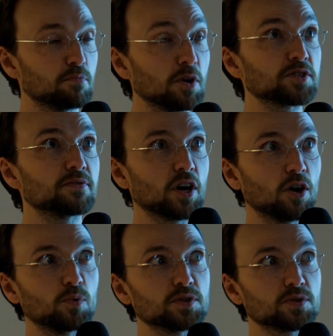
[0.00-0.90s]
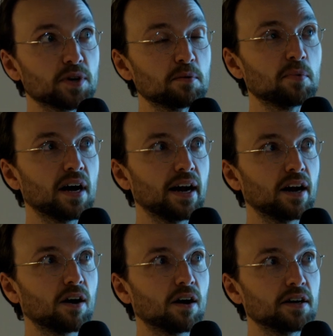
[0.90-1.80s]
most of the code was written by
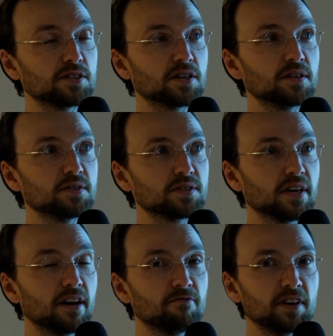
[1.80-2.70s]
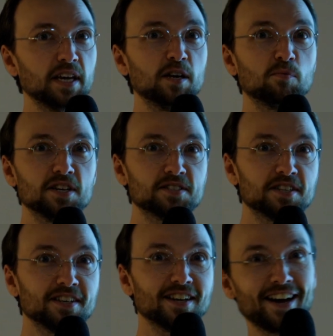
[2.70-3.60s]
our interns, Vicky and
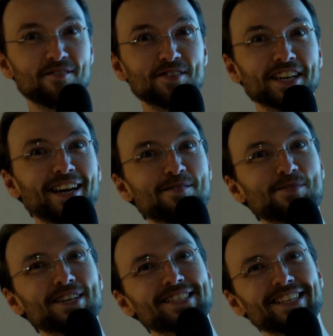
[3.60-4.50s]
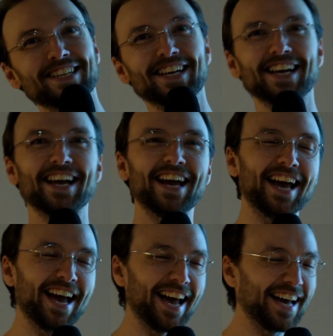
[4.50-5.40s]
Preston. Hi, Vicky. Hi, Preston.
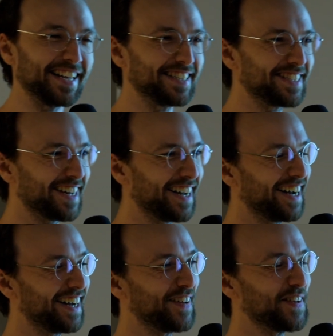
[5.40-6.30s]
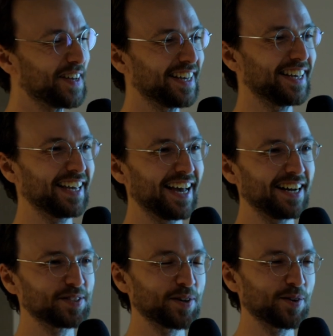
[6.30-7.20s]
And
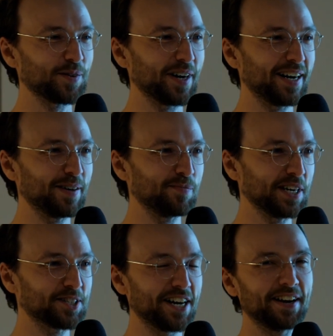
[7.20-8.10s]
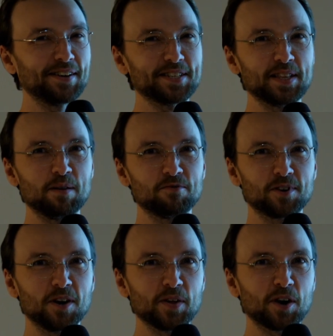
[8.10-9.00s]
yeah, so big shout out to them
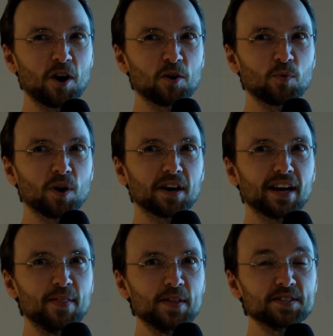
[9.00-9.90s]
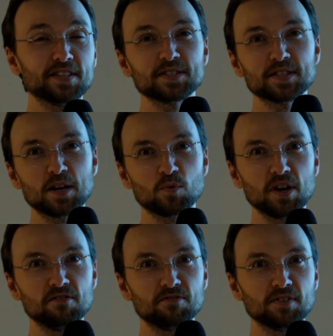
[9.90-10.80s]
for all their hard work. And then since then,
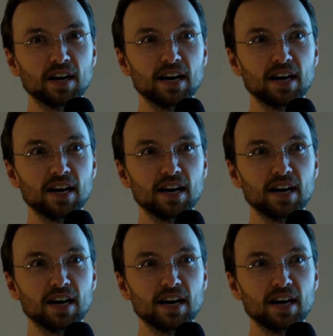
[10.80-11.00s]
we've